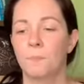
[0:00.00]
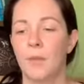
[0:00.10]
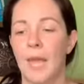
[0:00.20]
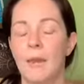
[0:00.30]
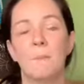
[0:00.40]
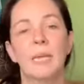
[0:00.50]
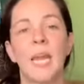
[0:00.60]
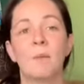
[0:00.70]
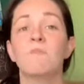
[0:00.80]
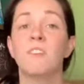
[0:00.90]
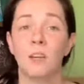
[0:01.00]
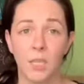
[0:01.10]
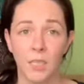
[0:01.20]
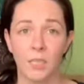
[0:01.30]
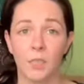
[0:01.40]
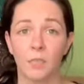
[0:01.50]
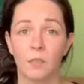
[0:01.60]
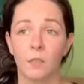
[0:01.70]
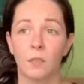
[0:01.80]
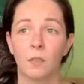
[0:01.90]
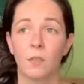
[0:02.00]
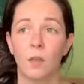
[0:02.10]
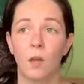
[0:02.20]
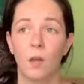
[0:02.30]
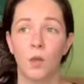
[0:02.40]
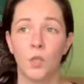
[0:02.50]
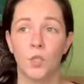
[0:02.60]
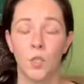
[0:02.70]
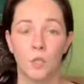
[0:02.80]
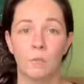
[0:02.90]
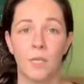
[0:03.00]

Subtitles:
And it became very clear to me